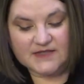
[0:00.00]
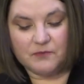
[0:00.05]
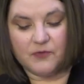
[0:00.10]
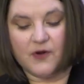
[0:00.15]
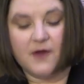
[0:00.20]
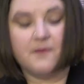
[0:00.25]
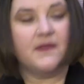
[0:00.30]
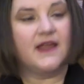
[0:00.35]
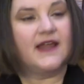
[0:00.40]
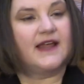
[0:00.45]

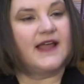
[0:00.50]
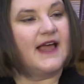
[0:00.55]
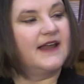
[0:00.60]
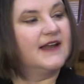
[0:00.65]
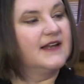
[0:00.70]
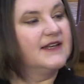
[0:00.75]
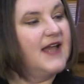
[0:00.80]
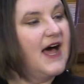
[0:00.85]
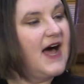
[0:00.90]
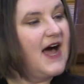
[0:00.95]
brimming
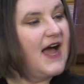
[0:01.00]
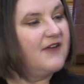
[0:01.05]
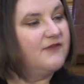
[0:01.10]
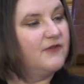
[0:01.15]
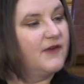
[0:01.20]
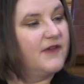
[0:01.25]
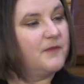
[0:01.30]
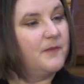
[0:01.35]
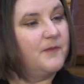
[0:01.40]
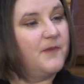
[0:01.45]
and
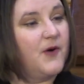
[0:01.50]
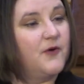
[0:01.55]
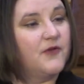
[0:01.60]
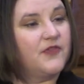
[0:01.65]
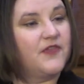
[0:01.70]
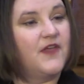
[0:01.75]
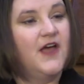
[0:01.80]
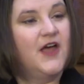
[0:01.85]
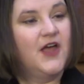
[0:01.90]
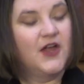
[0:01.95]
alive with
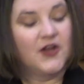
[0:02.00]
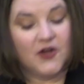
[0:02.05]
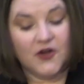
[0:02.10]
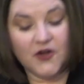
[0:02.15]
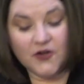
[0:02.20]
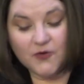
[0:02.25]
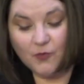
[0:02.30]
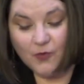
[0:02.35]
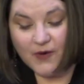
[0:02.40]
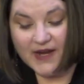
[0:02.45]
both
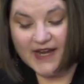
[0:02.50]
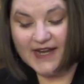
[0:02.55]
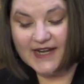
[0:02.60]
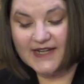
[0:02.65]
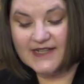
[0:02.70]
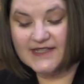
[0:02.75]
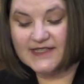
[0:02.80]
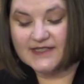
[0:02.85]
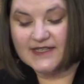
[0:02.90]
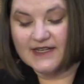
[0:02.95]
good
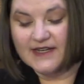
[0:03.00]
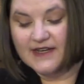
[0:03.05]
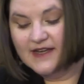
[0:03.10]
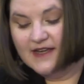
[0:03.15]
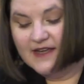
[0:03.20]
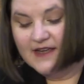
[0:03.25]
weeds,